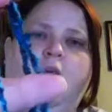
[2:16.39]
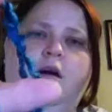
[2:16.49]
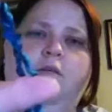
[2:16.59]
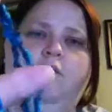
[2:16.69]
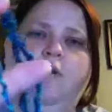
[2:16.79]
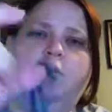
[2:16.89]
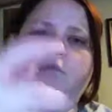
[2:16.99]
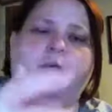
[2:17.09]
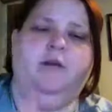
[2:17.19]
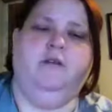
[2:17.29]
of
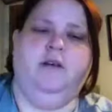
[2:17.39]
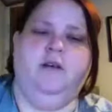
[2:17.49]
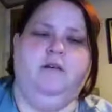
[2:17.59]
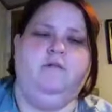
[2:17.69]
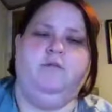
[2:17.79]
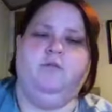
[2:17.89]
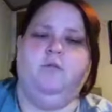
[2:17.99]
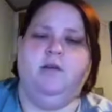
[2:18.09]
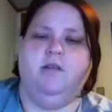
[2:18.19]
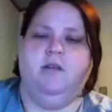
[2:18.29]
homespun like
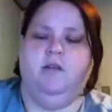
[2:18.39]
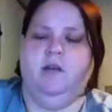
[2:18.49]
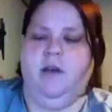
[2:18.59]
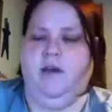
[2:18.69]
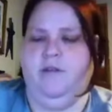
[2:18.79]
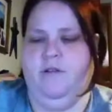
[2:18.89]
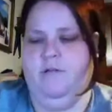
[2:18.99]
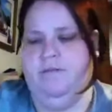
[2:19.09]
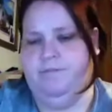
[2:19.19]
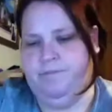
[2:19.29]
twisted together.